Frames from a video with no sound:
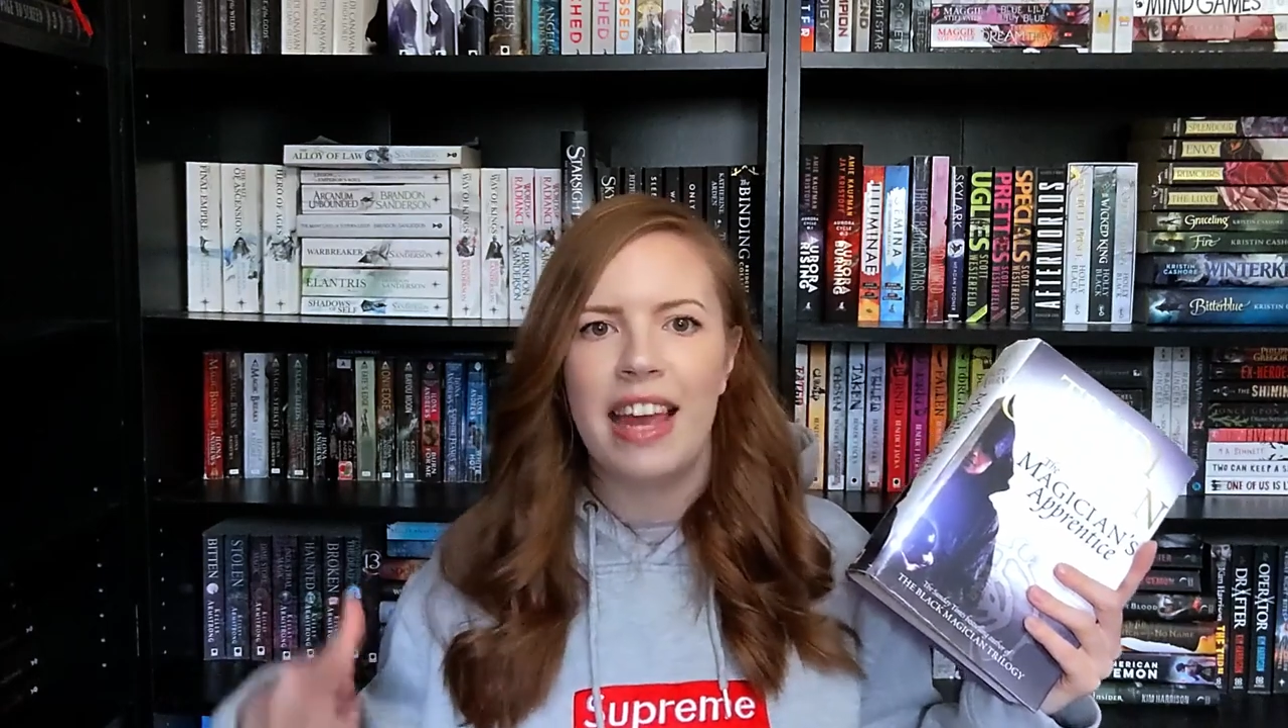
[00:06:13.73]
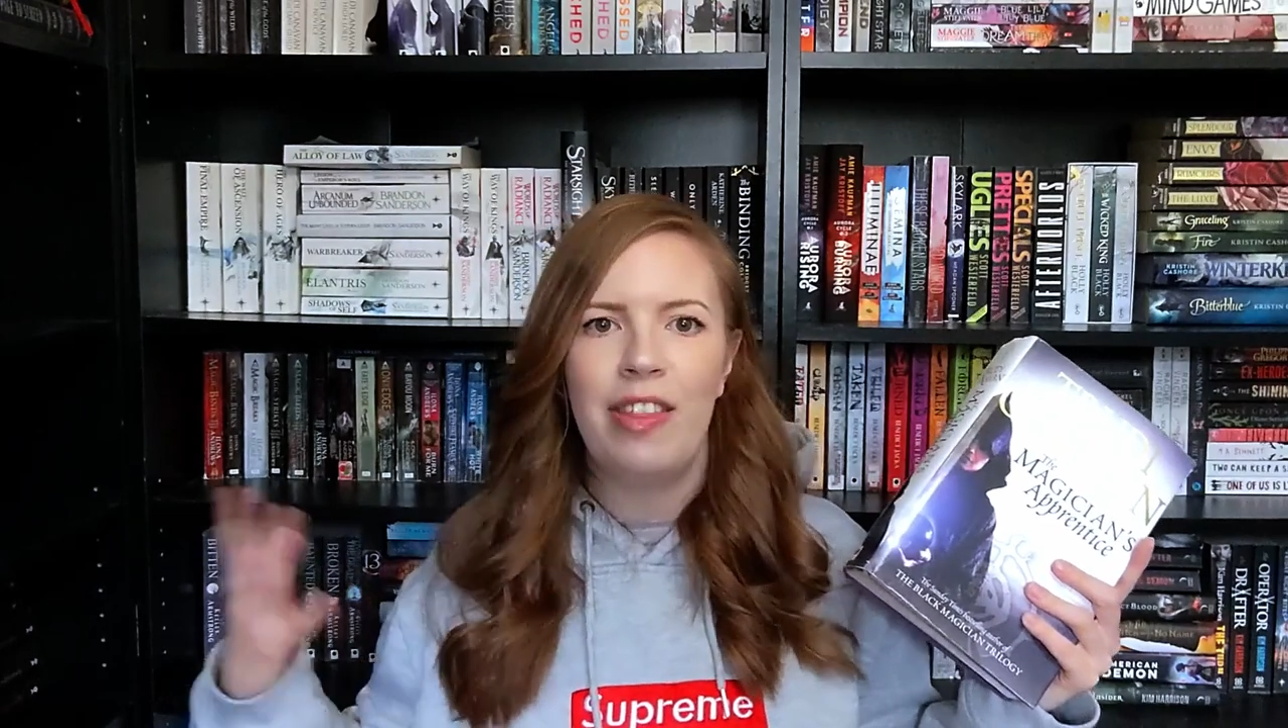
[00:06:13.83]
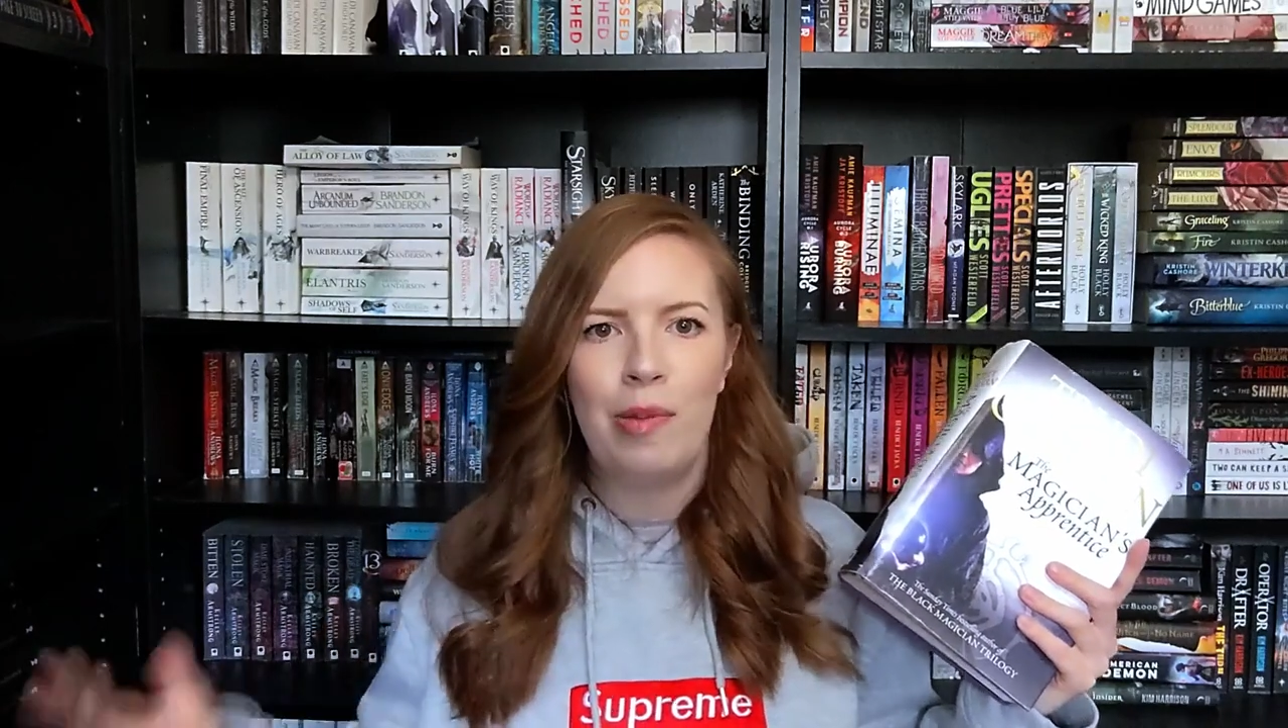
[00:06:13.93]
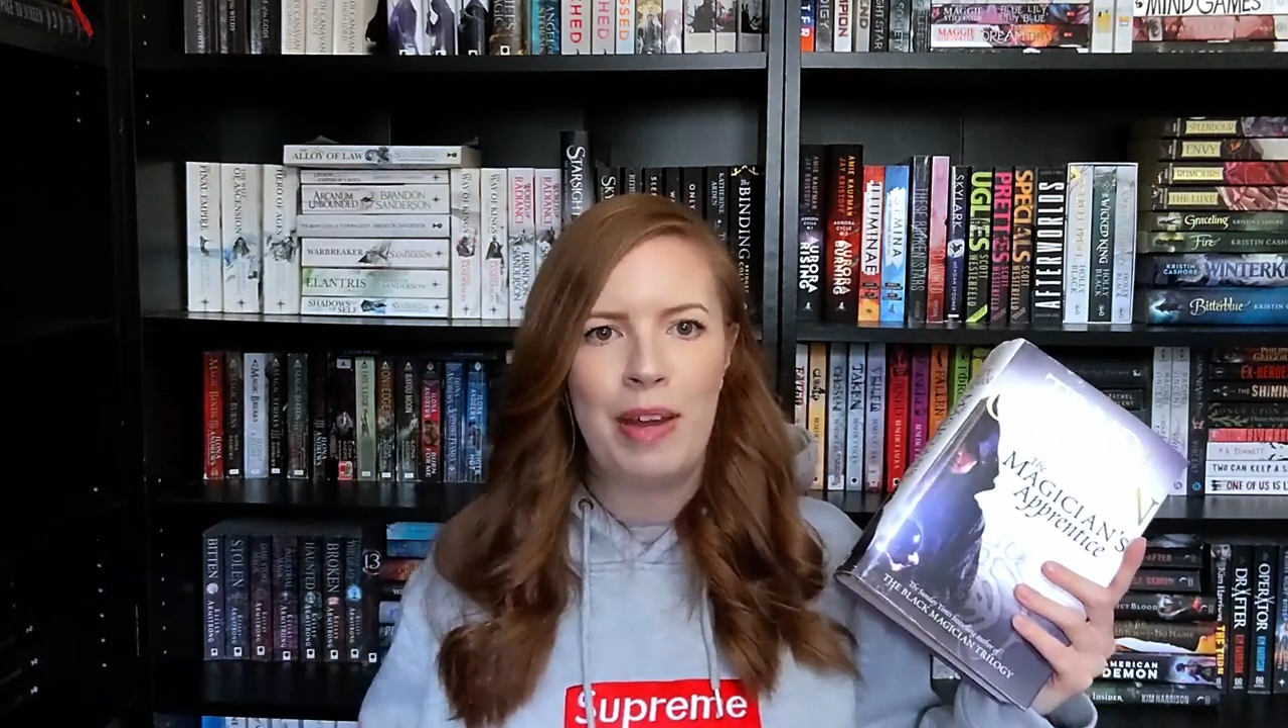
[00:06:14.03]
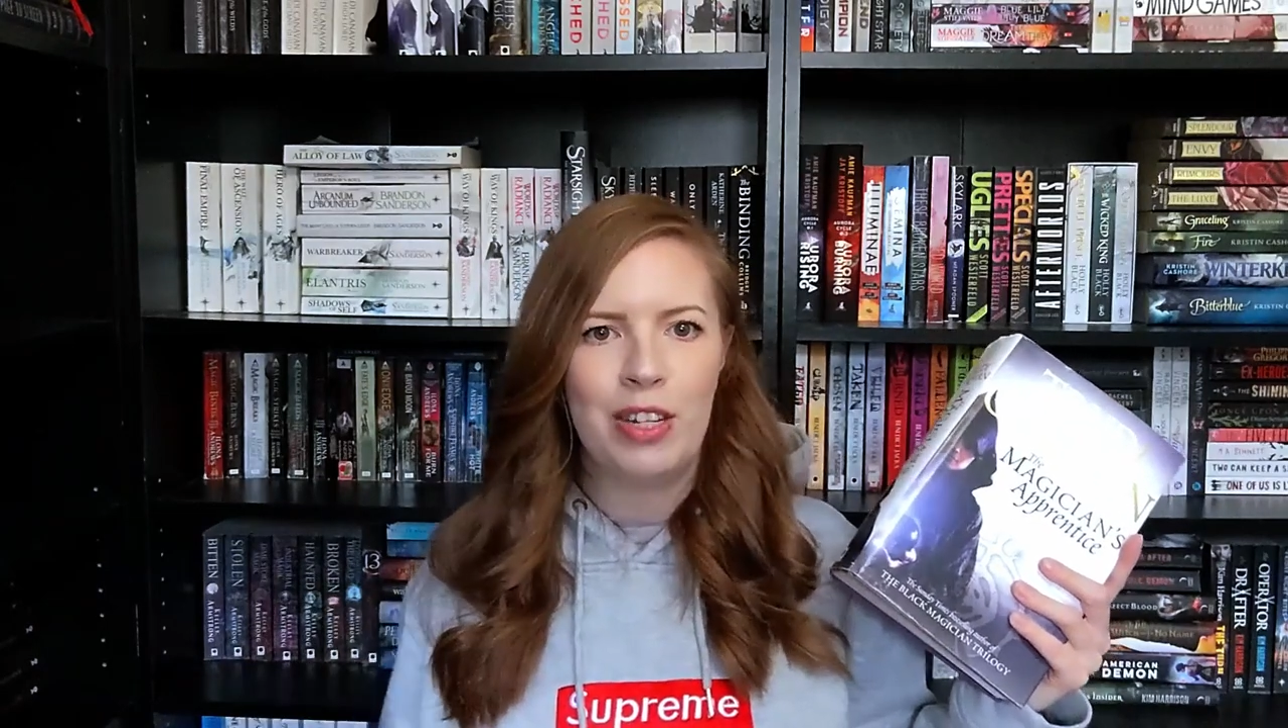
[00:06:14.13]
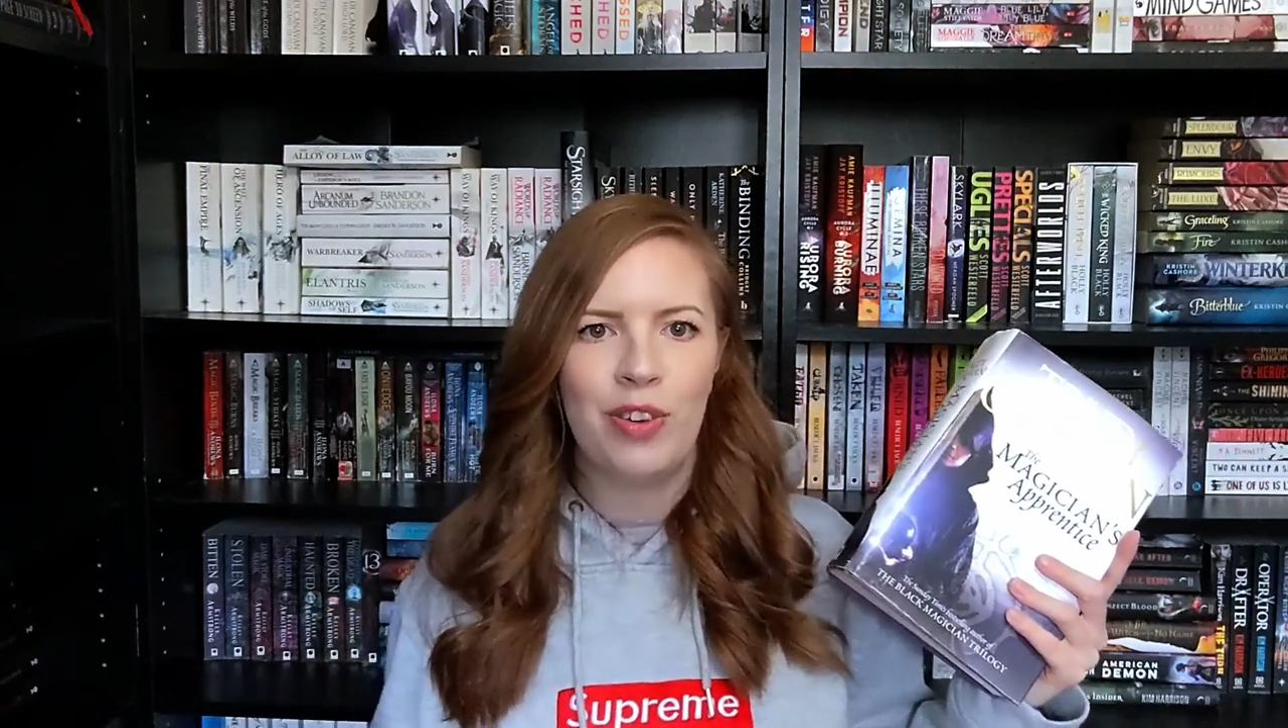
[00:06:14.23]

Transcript: in the main